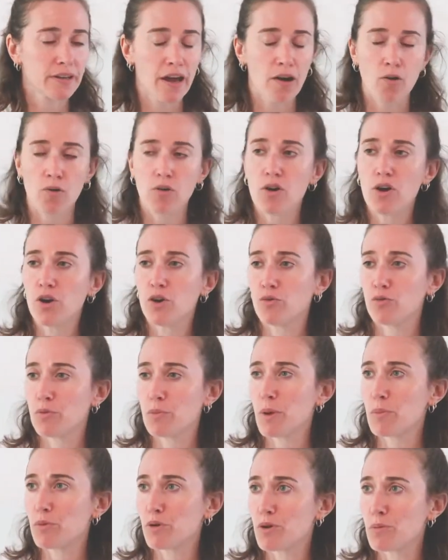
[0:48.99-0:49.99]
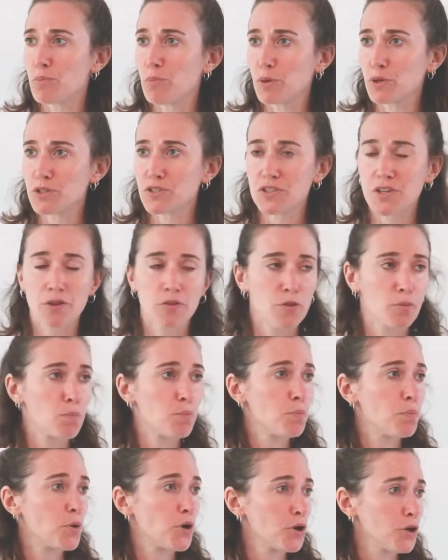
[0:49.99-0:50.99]
Now, remember, a bursa, the
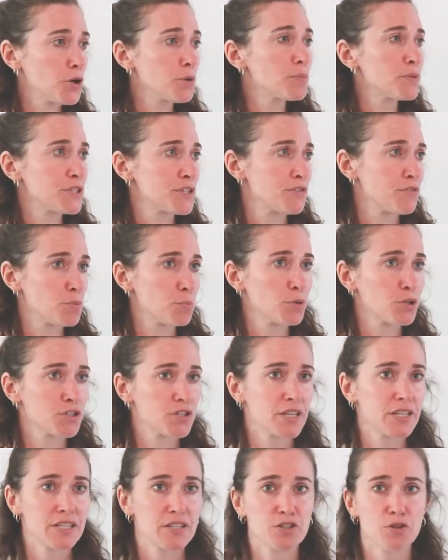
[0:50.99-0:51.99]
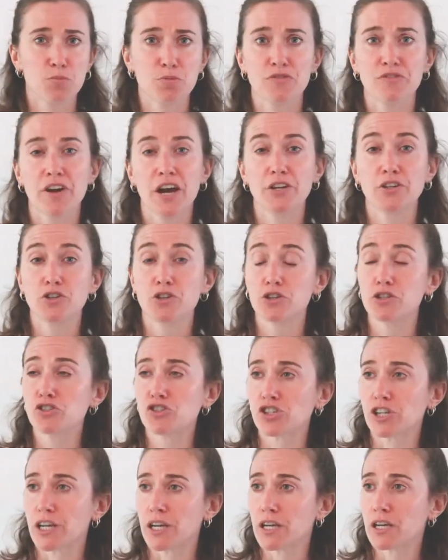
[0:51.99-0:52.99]
purpose of a bursa is to provide
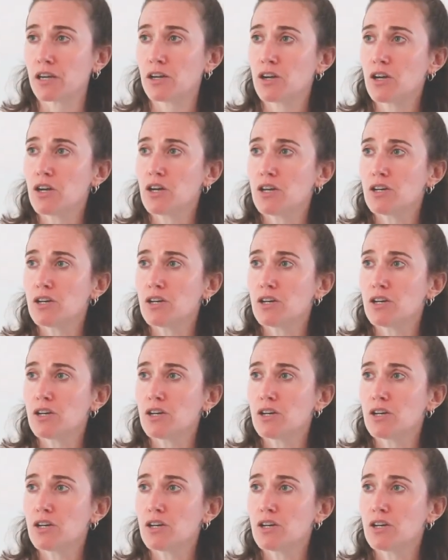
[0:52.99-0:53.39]
cushioning.